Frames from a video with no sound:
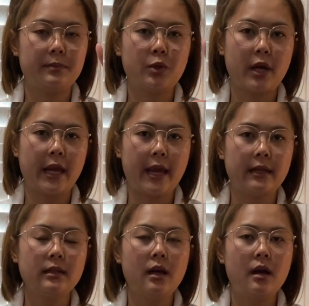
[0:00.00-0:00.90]
your
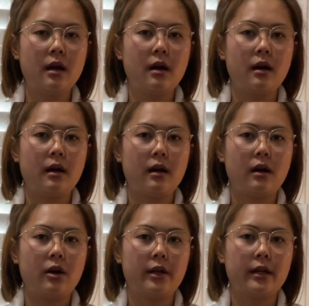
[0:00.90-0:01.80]
hand
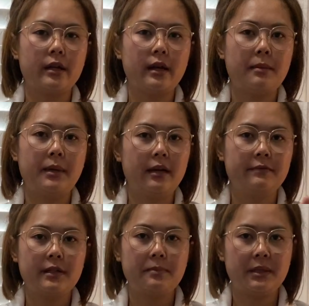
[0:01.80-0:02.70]
on above
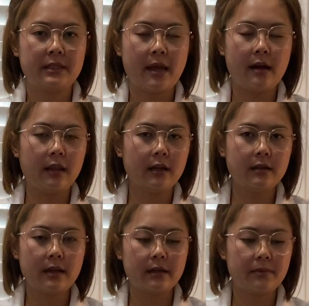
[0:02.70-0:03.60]
the patella,
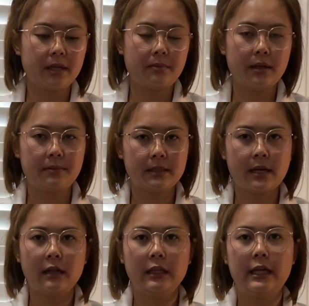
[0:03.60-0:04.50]
a little bit above
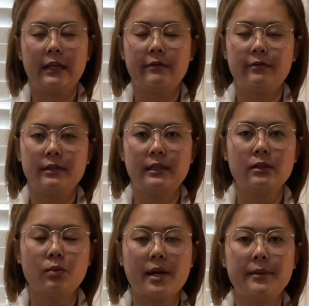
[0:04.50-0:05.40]
patella, and then for this
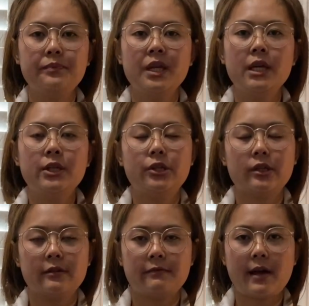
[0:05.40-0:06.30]
one, you're
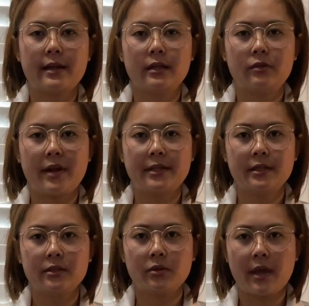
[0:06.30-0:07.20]
gonna find the
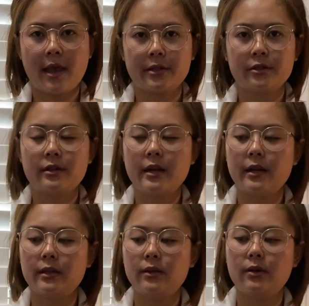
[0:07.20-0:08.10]
greater trochanter, and
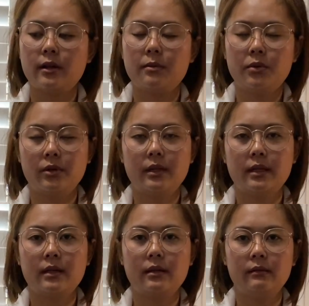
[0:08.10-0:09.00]
then you're gonna put
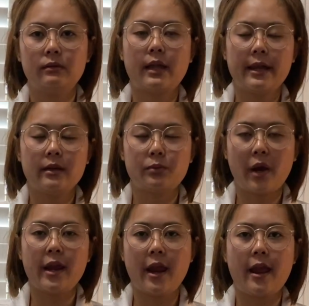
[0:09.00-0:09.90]
the
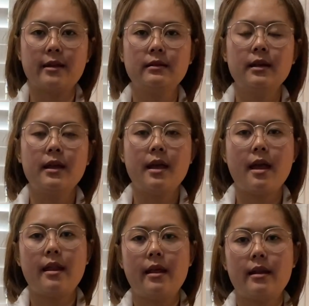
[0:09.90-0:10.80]
right hand
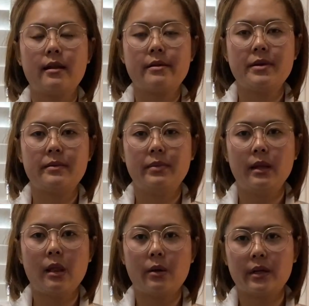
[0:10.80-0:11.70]
and then a little bit
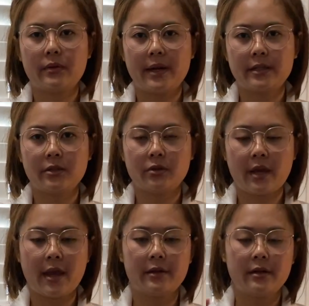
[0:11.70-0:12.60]
below the greater
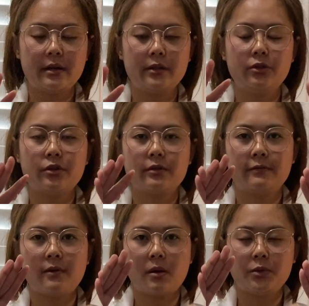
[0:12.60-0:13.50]
trochanter, and then you're gonna
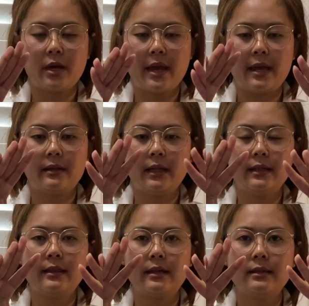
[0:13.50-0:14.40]
form your hand
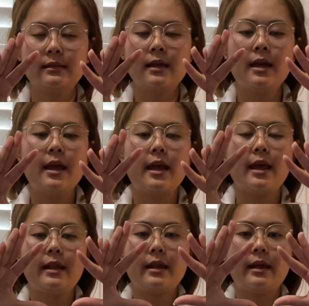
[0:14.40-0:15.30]
like this,
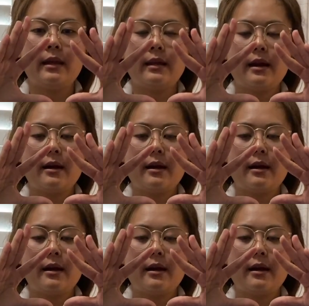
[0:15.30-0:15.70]
and then